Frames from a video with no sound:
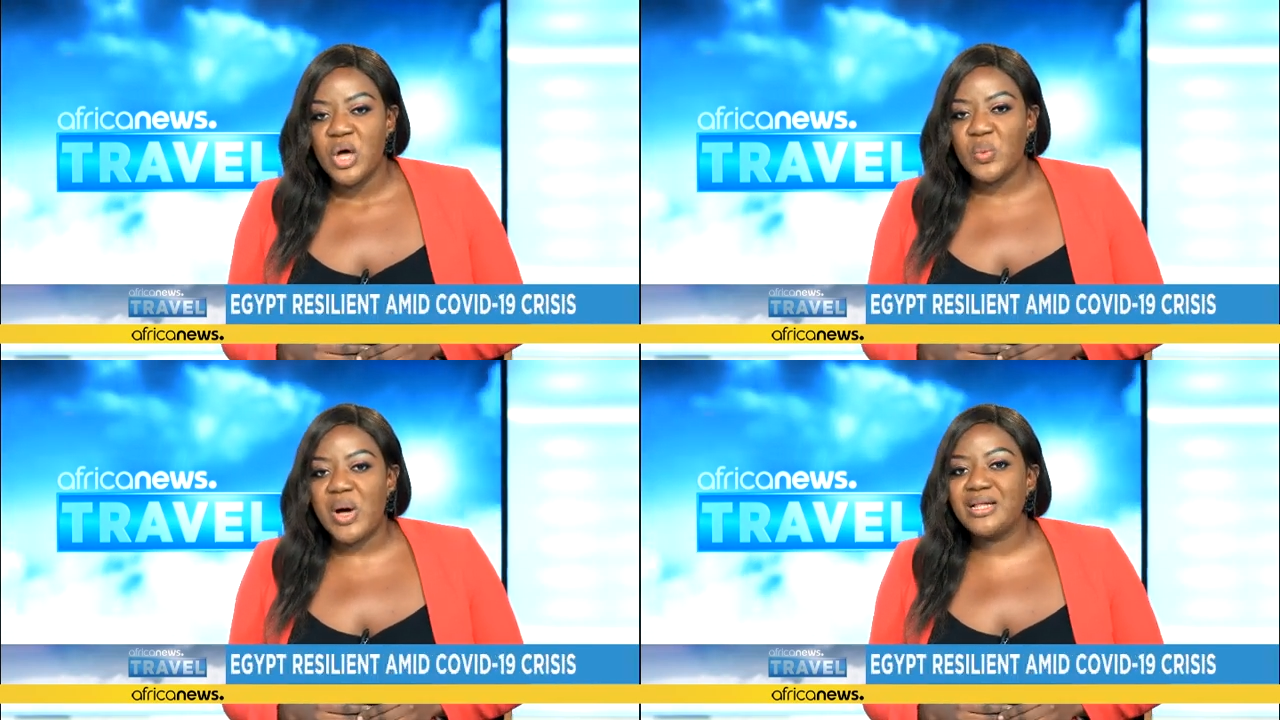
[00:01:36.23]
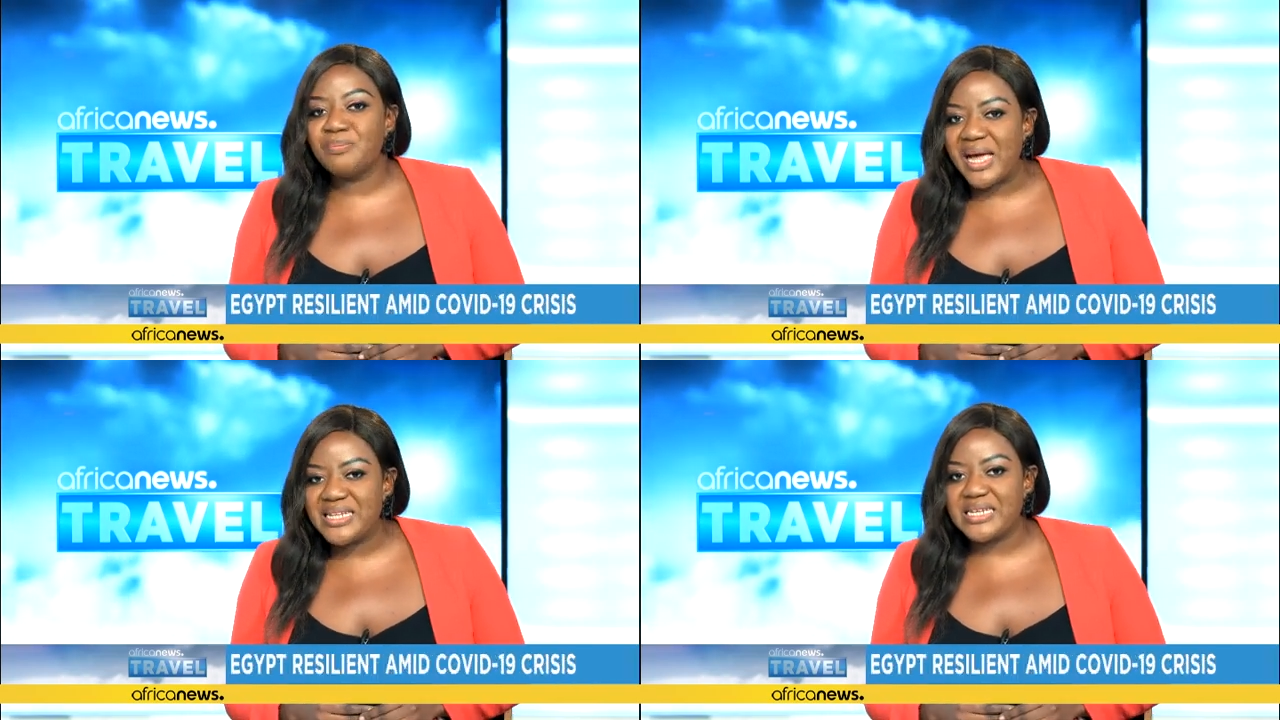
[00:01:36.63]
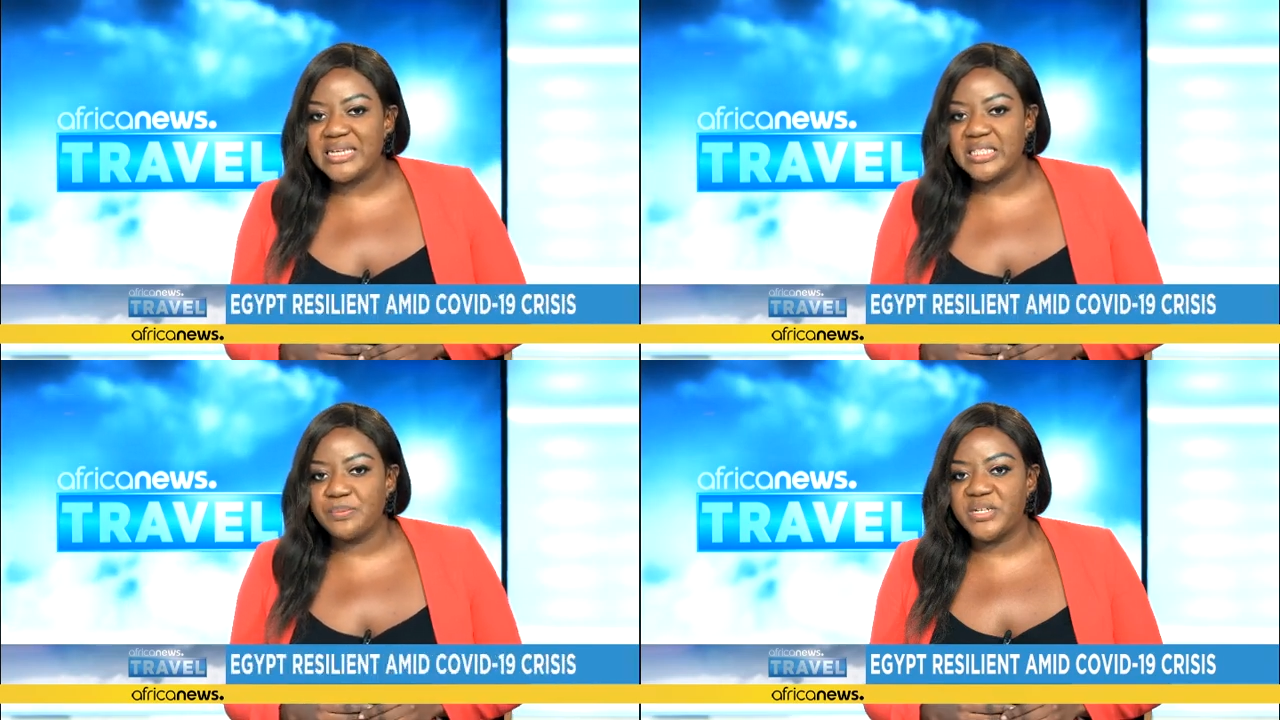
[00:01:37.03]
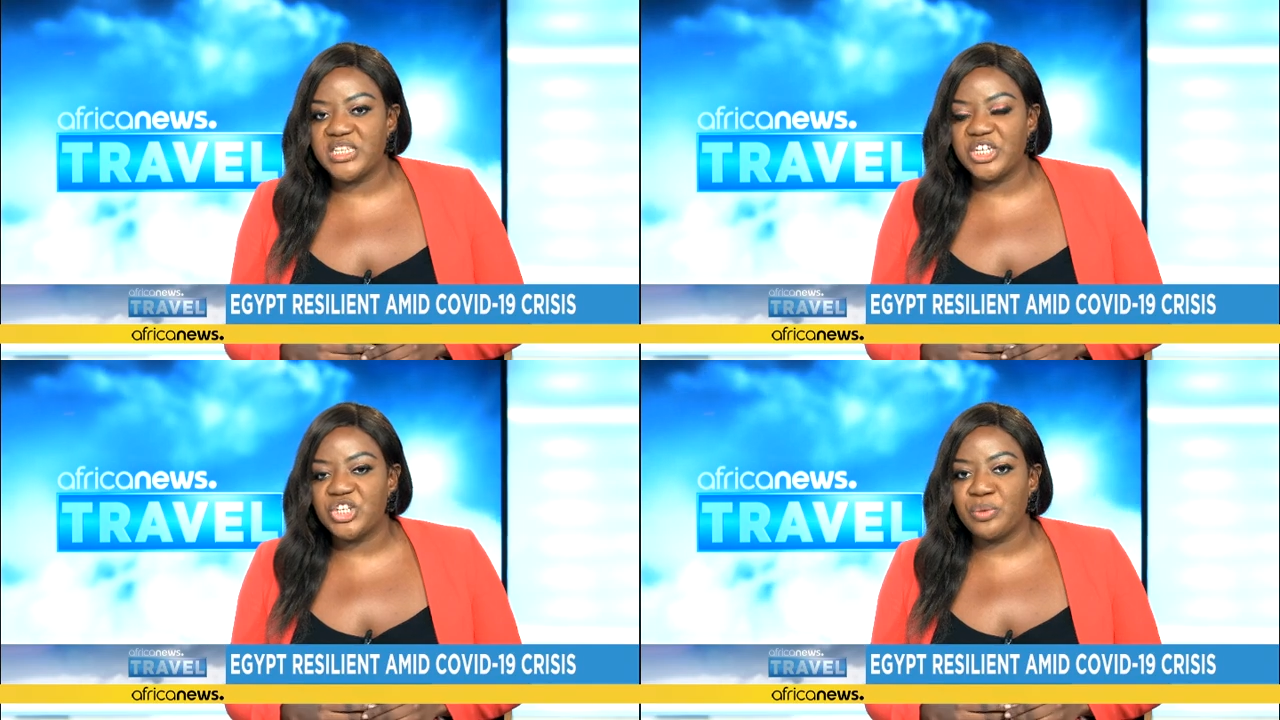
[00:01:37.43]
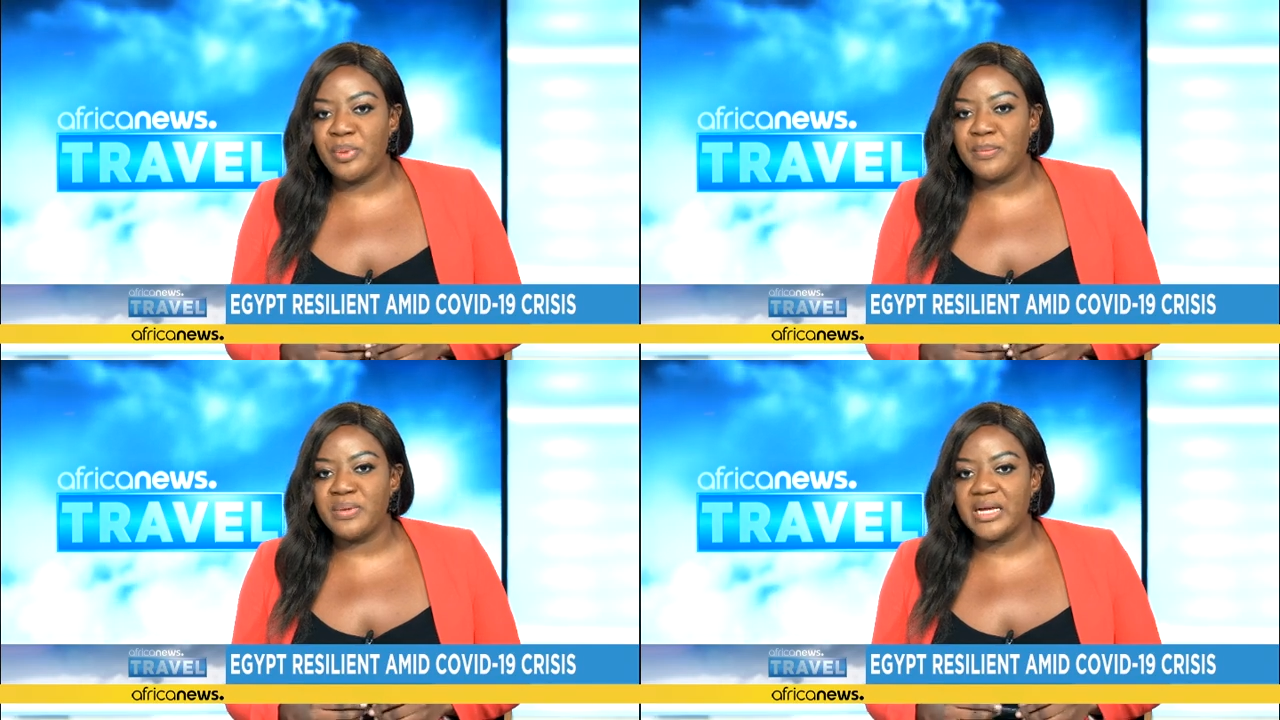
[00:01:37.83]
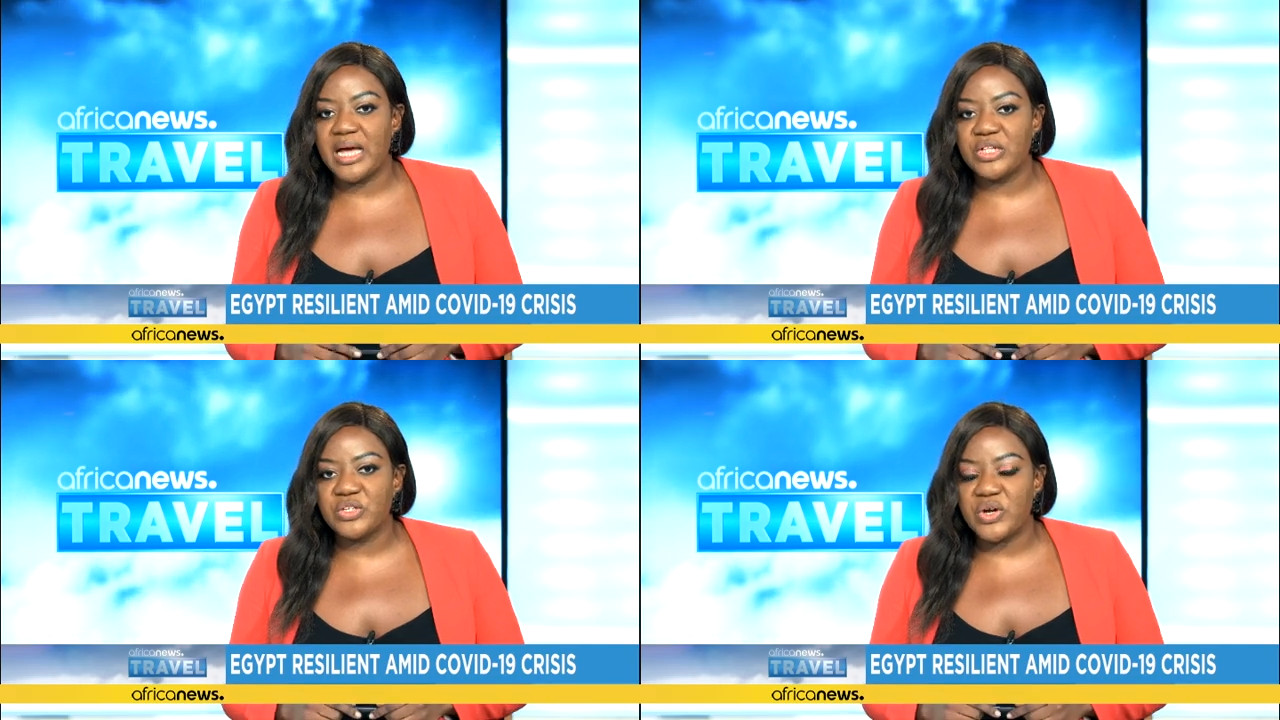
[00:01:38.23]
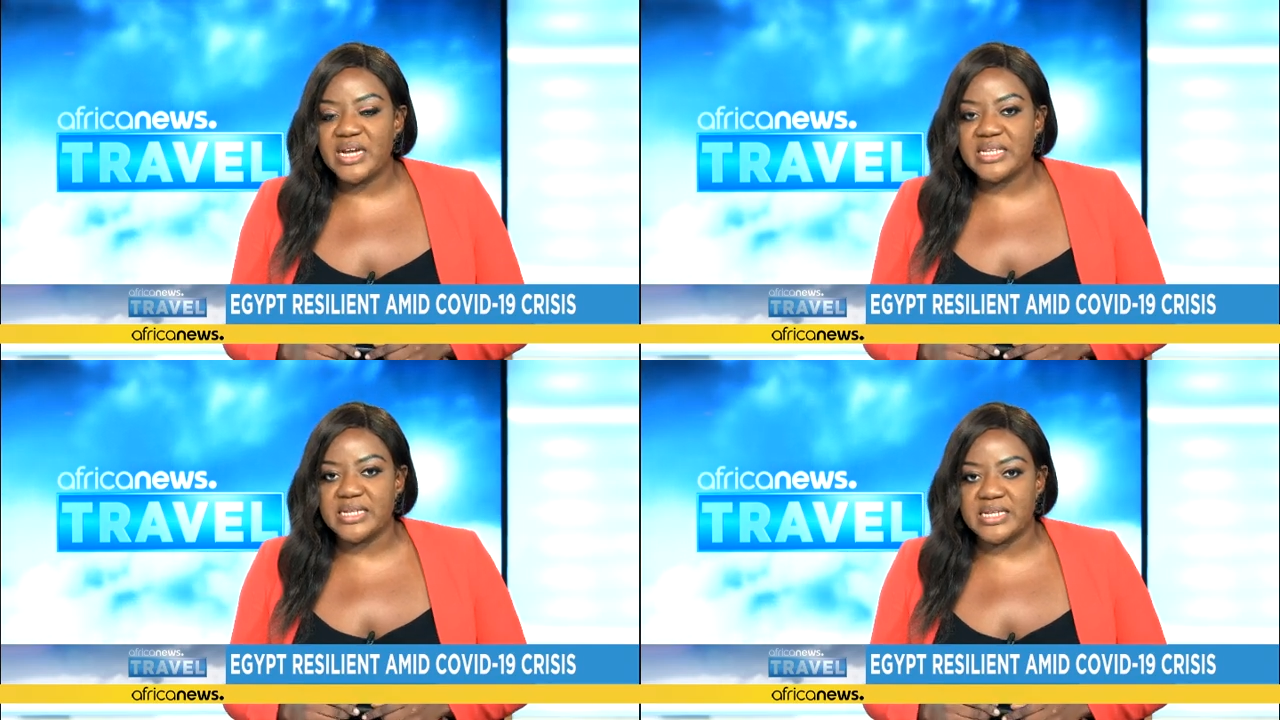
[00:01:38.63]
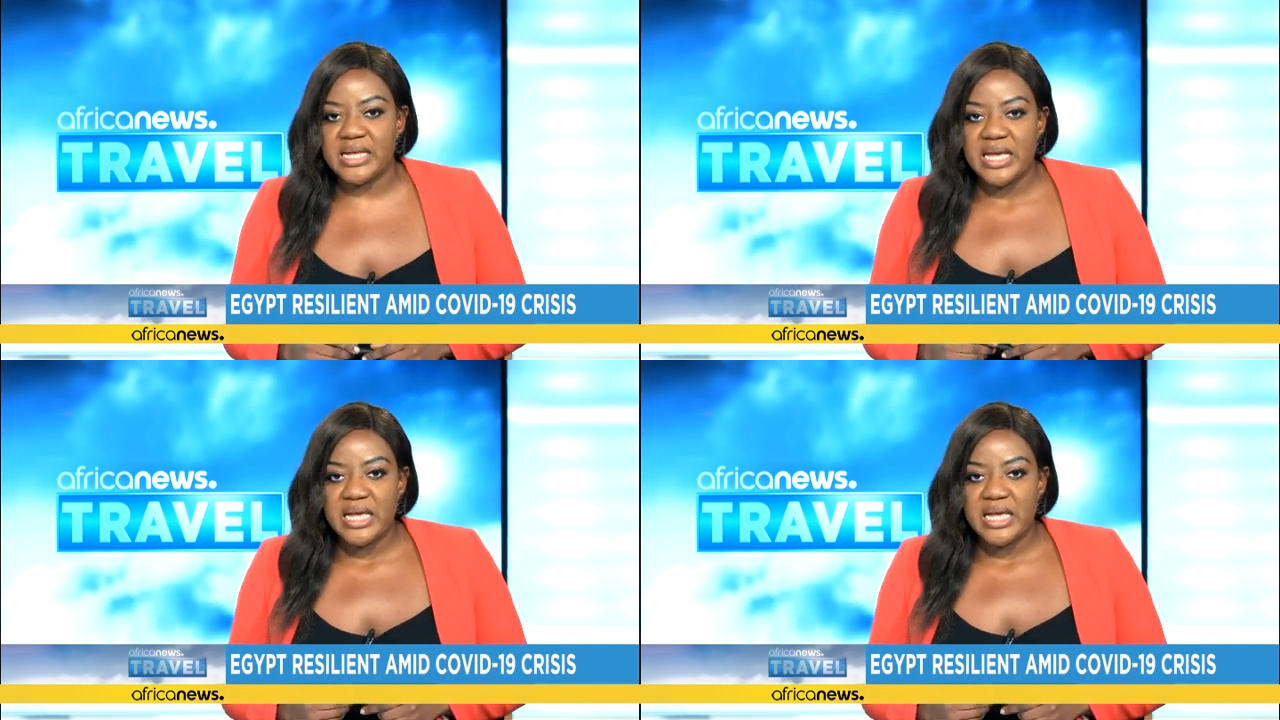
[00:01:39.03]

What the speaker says: while battling the potential public health crisis.